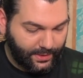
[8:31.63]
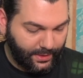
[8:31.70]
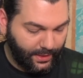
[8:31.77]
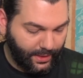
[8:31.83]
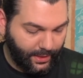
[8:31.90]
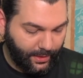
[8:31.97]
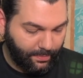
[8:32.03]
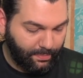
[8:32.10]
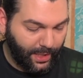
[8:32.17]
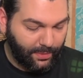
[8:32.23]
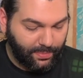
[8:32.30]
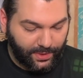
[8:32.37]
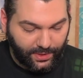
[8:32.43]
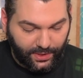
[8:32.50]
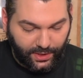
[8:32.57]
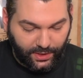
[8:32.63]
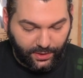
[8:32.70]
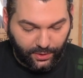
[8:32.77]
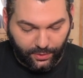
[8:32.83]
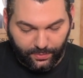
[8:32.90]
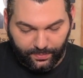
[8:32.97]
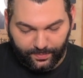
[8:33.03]
Pineberry
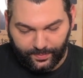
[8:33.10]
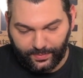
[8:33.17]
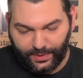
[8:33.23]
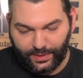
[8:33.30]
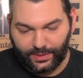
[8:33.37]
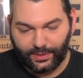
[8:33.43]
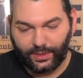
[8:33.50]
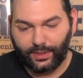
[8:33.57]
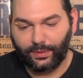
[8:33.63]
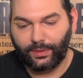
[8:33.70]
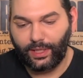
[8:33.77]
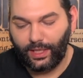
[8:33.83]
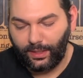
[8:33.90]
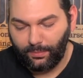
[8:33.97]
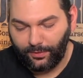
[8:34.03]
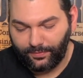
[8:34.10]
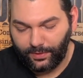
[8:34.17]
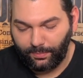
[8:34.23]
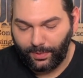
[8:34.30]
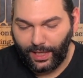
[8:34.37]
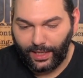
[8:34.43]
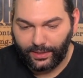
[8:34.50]
nigrum is the name of the
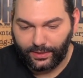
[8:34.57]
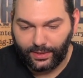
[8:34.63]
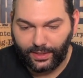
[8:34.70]
plant.